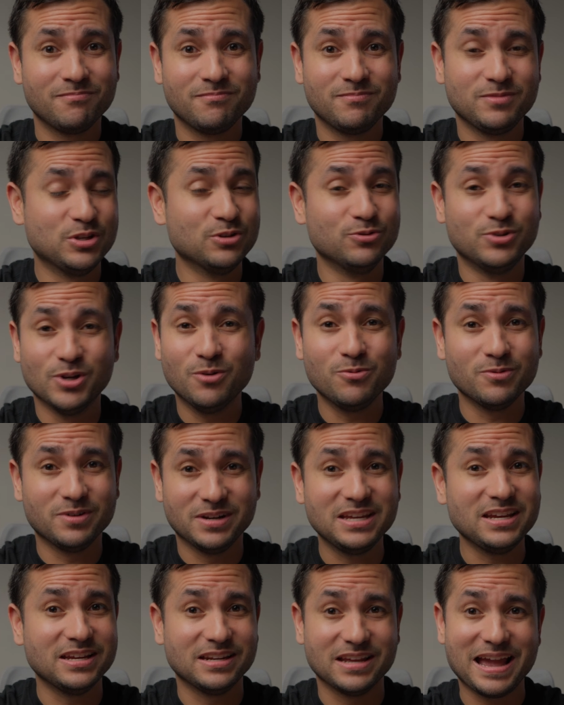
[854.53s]
you don't
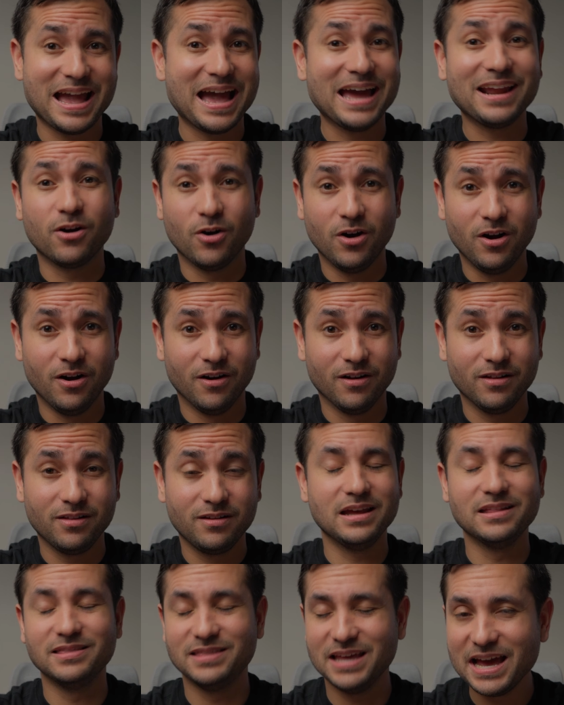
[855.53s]
need at all,
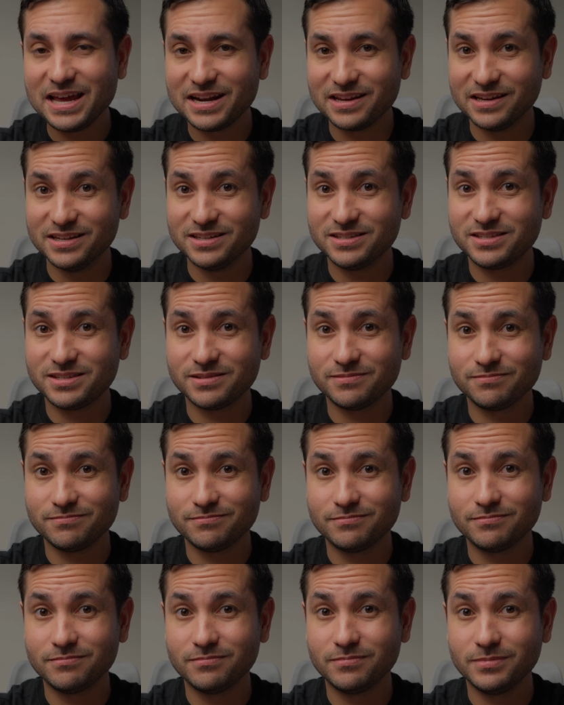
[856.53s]
and that is
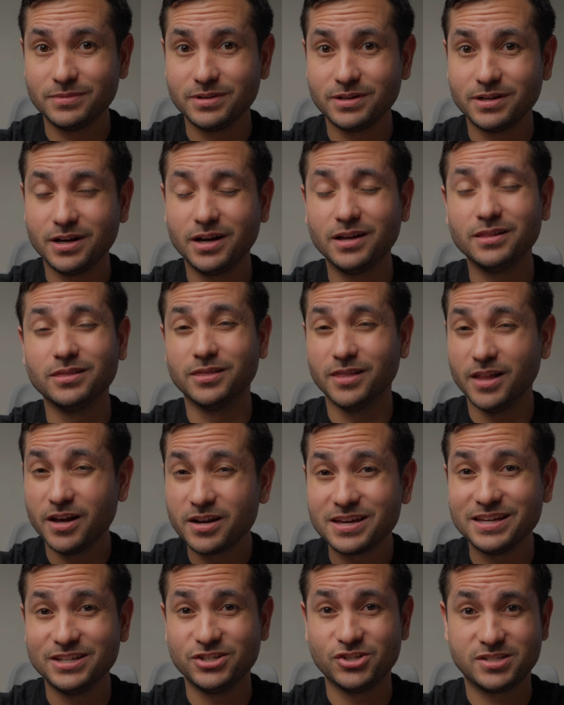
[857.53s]
a
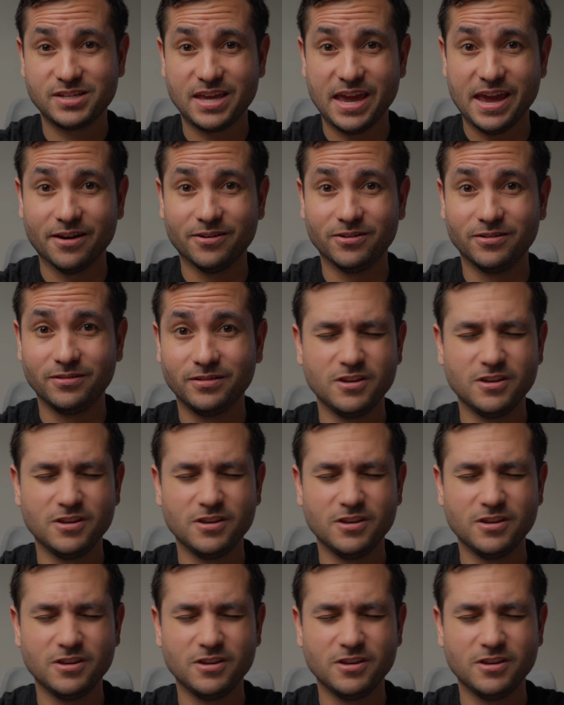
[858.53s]
luggage scale.